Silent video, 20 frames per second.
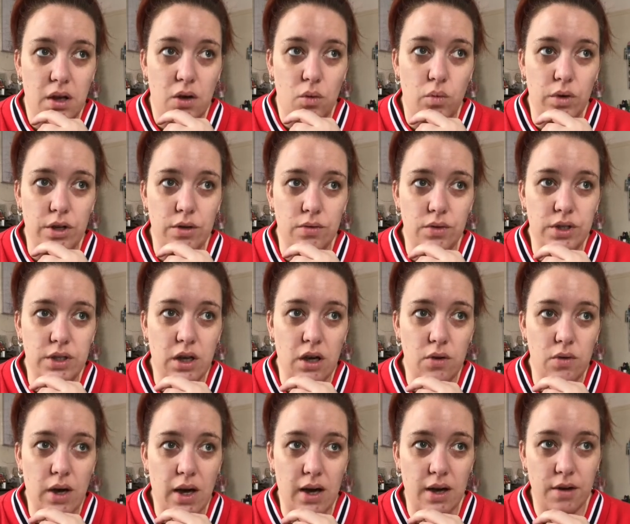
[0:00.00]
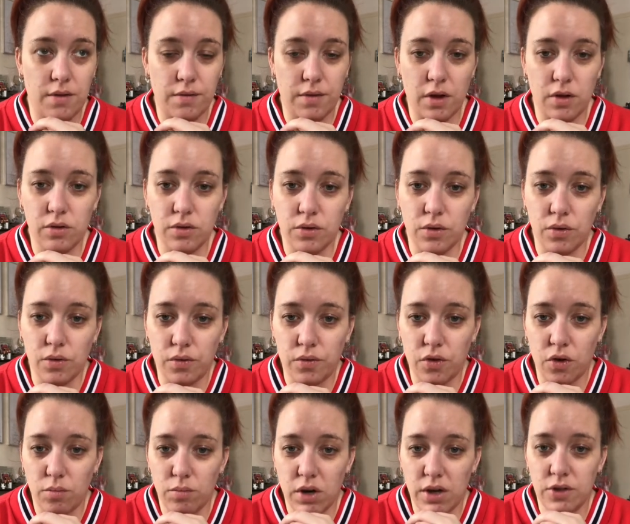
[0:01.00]
We also had a phone call
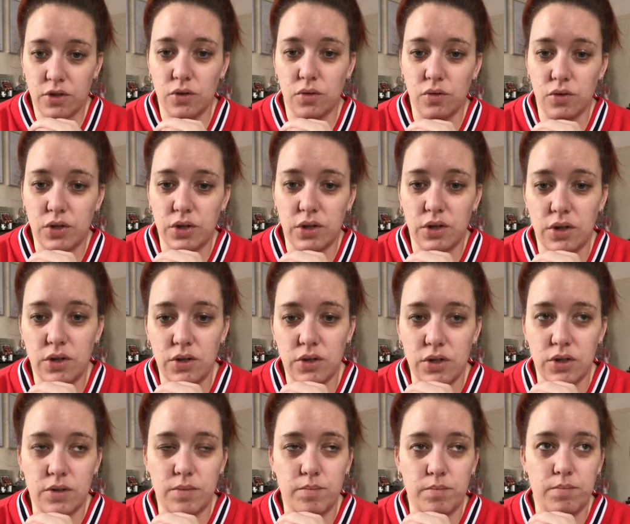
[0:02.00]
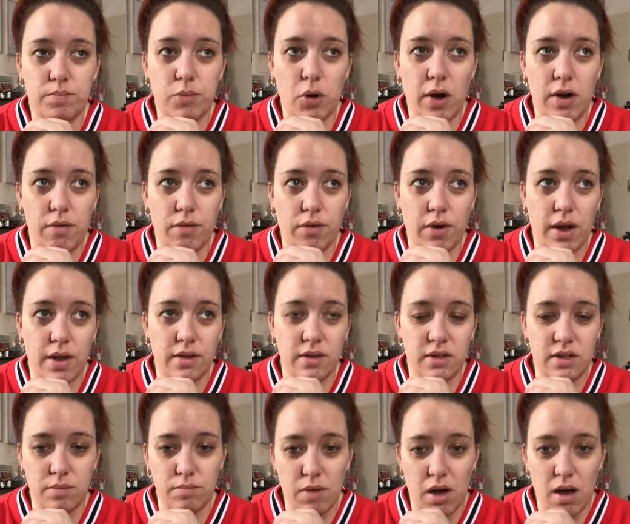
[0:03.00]
from my daughter's
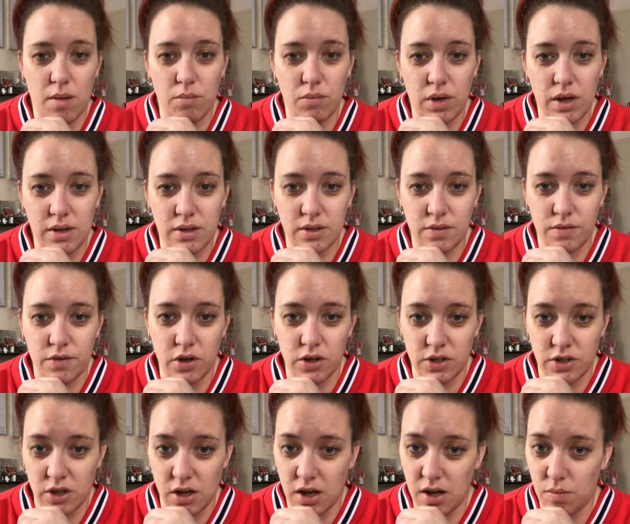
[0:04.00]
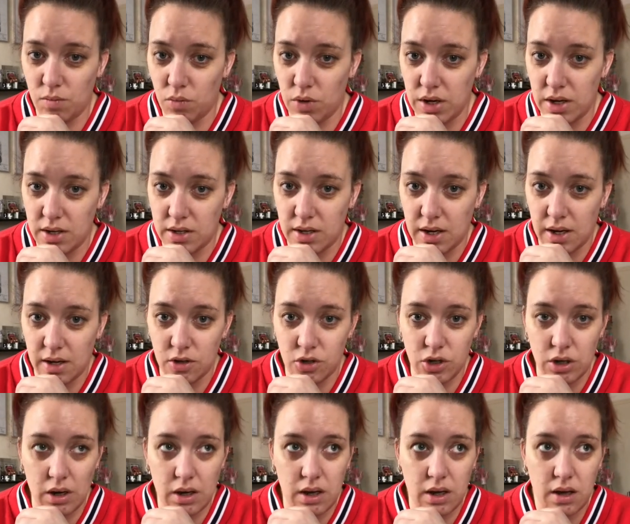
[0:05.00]
boyfriend's mum. It's the first time we'd
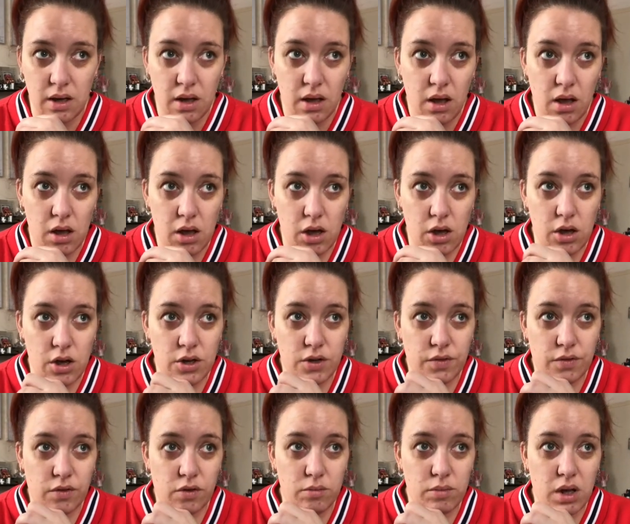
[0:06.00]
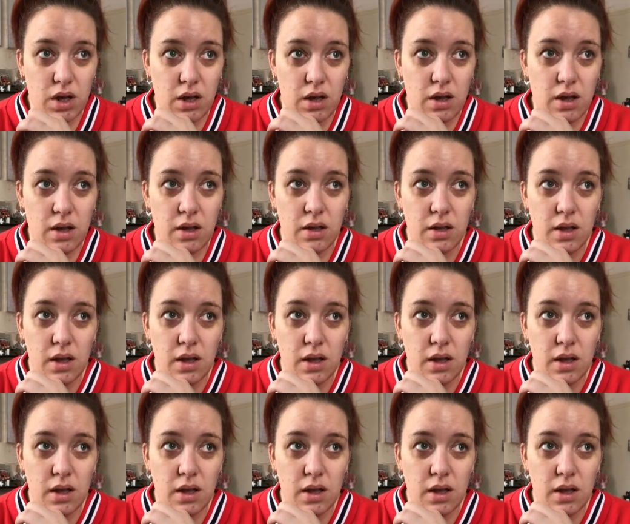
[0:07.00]
actually heard from her.